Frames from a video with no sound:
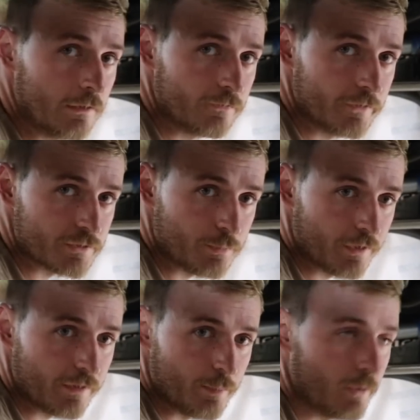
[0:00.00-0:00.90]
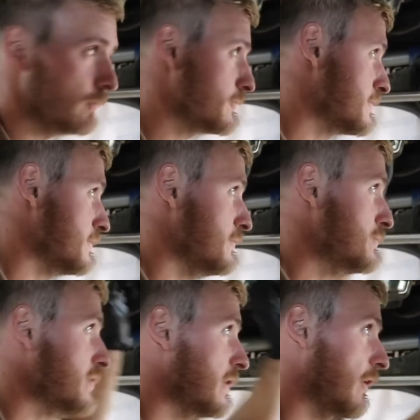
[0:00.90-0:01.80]
first you put in the bolts,
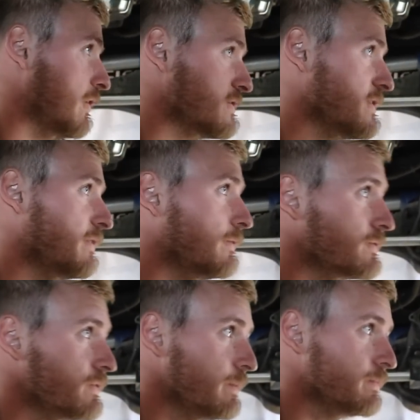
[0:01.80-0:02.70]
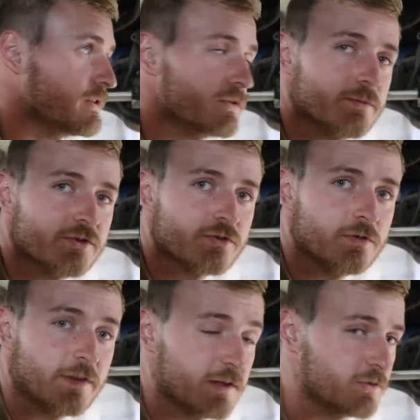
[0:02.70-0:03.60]
use a Loctite onto them just to be
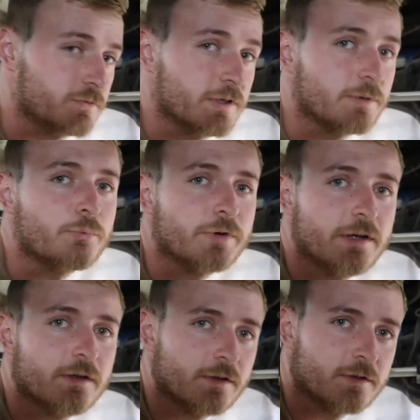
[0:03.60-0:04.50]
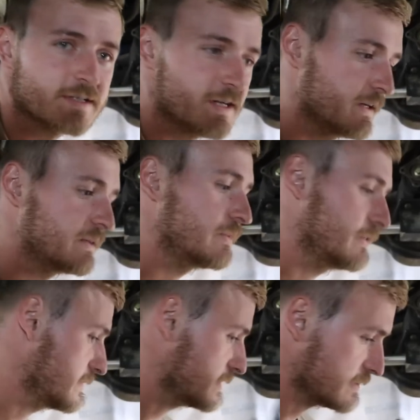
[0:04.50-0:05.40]
sure. There's already pre-Loctited,
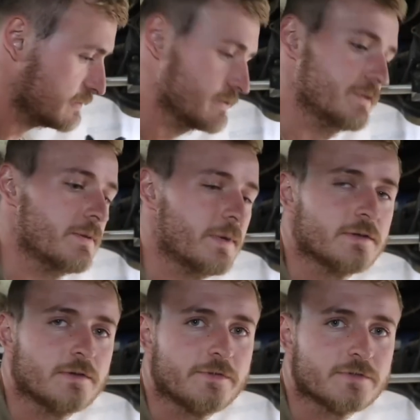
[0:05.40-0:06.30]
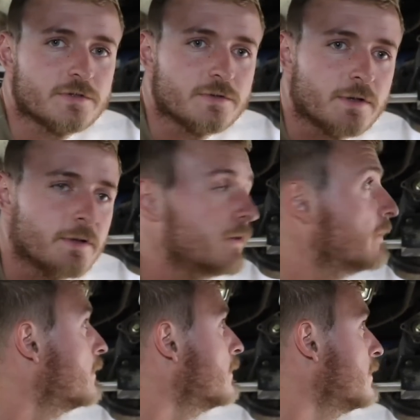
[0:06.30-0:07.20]
but it says also in the manual I have to do it.
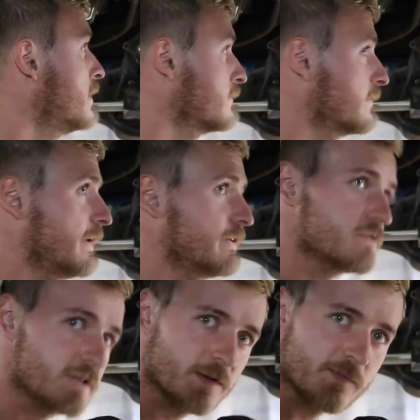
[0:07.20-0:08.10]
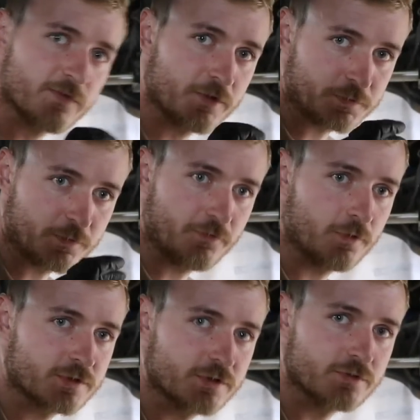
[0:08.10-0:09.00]
After that you tighten first with
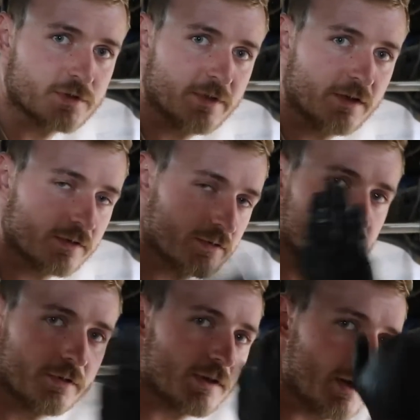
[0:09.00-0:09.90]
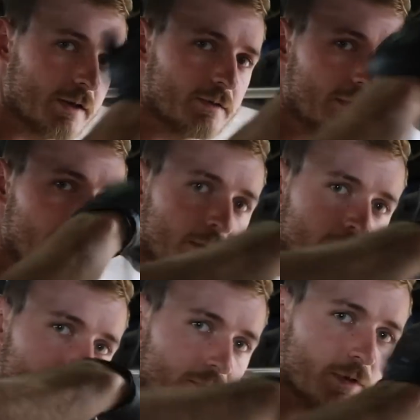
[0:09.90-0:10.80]
40 Newton meters, do it diagonally,
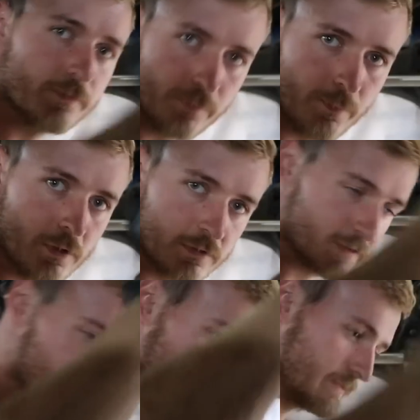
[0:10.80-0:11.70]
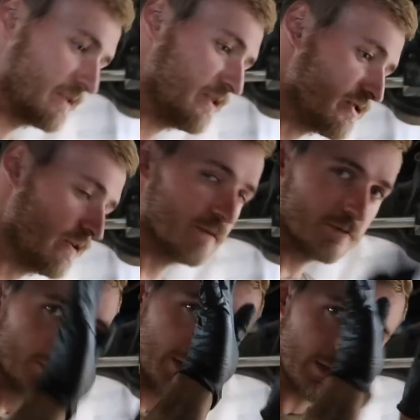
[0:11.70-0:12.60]
so do the bolts opposite each other
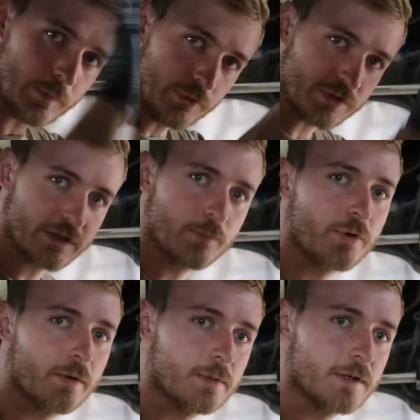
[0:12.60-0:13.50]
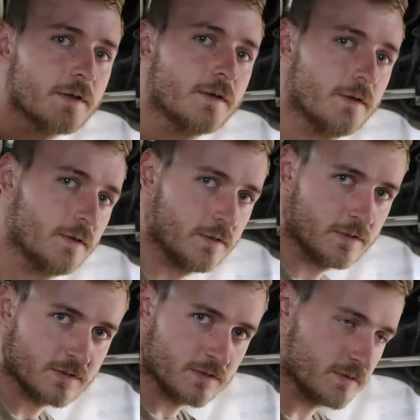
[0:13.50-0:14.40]
so you get it pushed in properly, it
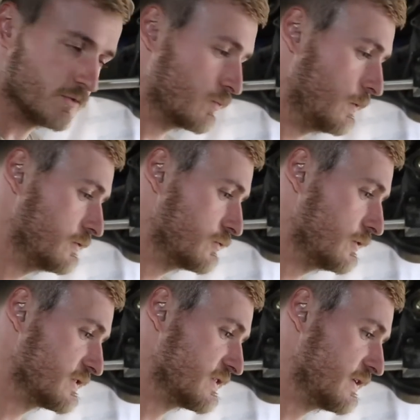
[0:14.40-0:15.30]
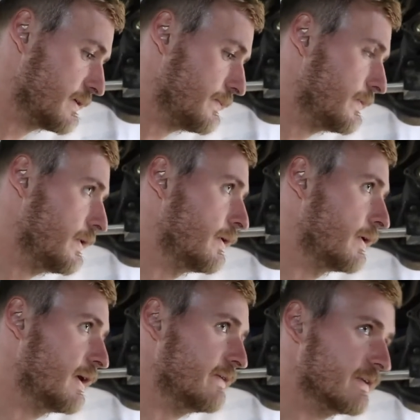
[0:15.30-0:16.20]
doesn't swirl to one side.
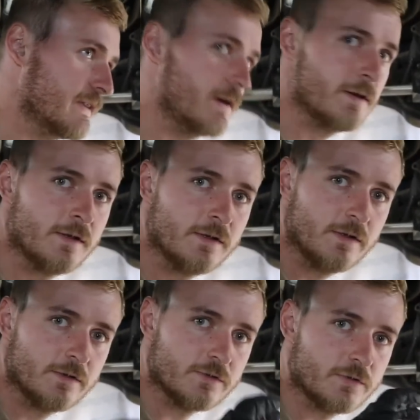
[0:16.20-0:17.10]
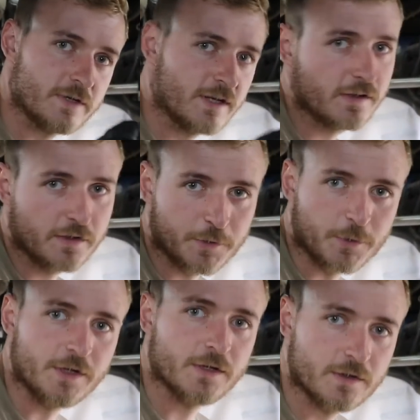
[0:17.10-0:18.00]
After that you do a
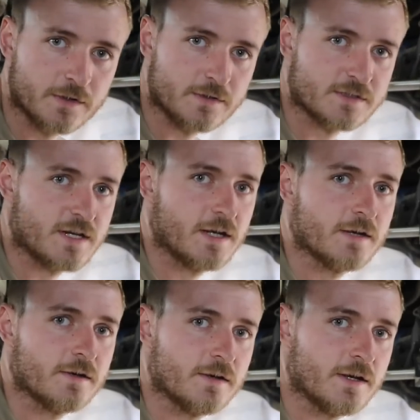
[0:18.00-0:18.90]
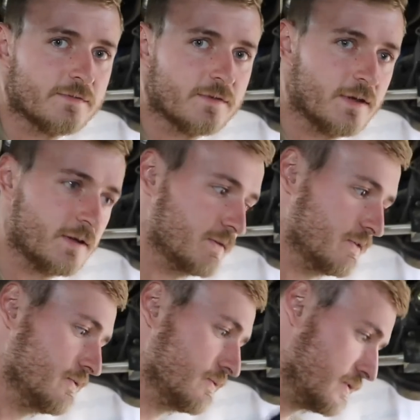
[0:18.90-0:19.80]
90-degree tighten, and after that
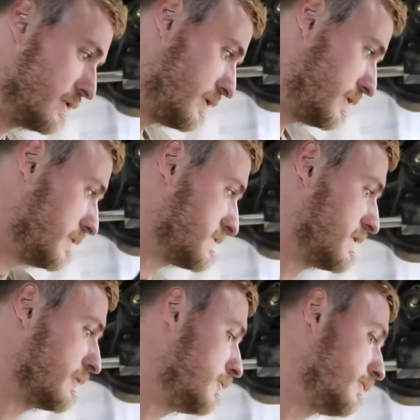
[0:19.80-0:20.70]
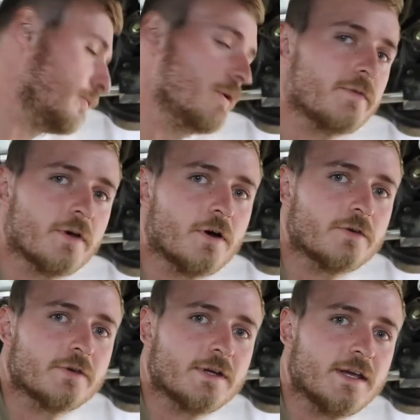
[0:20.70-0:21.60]
you check over with
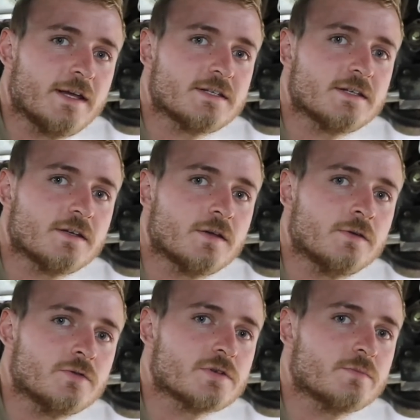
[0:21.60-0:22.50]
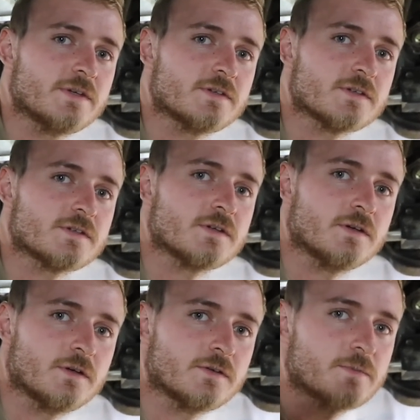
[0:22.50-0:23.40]
180 Newton meters to